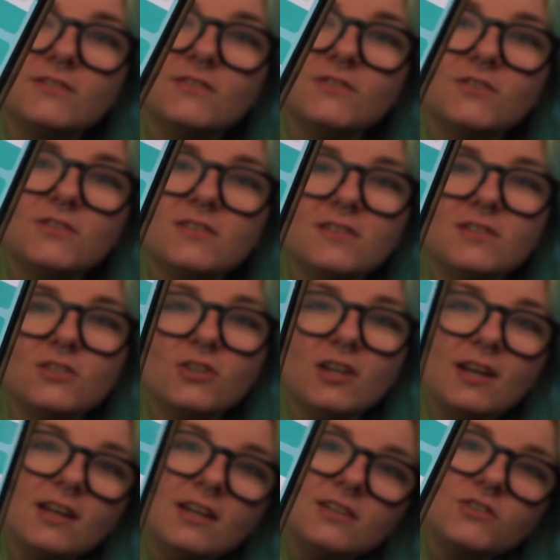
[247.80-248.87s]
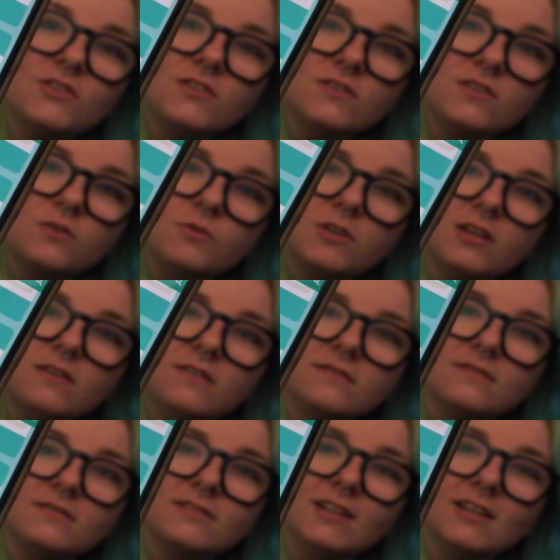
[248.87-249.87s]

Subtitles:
just look at her. She's so cute.